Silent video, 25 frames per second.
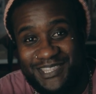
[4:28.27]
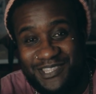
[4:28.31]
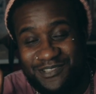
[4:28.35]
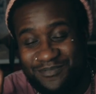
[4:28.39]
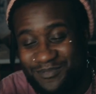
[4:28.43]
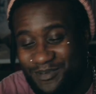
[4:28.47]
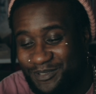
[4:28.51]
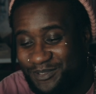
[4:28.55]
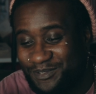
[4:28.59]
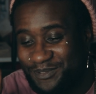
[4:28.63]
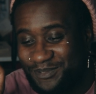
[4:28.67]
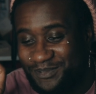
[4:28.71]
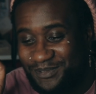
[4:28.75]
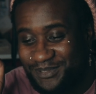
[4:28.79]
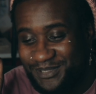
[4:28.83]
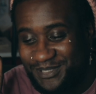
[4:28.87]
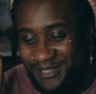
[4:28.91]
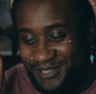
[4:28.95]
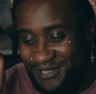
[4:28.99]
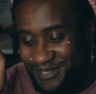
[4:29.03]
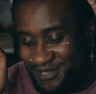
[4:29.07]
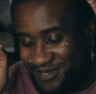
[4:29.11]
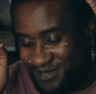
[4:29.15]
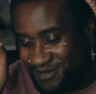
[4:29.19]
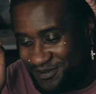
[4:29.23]
the model
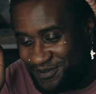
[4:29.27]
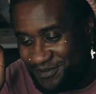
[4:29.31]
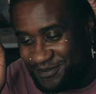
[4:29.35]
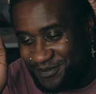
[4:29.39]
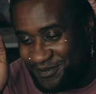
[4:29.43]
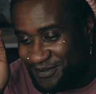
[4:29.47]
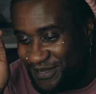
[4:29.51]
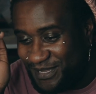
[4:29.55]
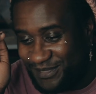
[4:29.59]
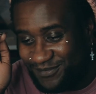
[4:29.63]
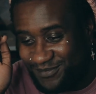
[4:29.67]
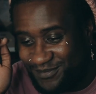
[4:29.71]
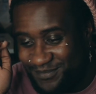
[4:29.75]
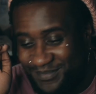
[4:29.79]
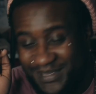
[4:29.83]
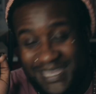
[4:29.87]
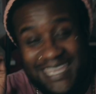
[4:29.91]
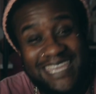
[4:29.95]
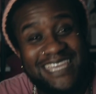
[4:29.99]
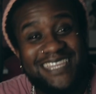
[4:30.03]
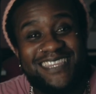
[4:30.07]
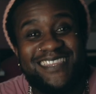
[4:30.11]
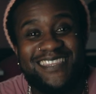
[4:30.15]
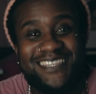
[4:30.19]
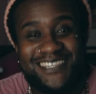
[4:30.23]
to even
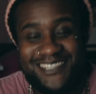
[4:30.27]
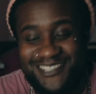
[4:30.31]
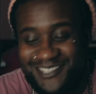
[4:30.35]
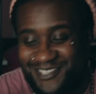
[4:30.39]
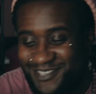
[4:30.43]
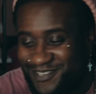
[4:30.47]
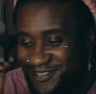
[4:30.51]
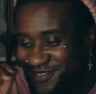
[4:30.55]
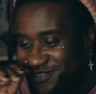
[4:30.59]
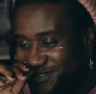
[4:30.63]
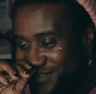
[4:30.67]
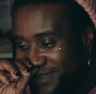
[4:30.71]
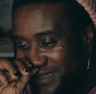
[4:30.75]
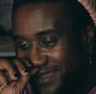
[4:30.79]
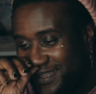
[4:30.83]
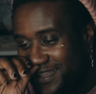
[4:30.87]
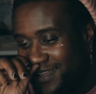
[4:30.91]
begin this shoot.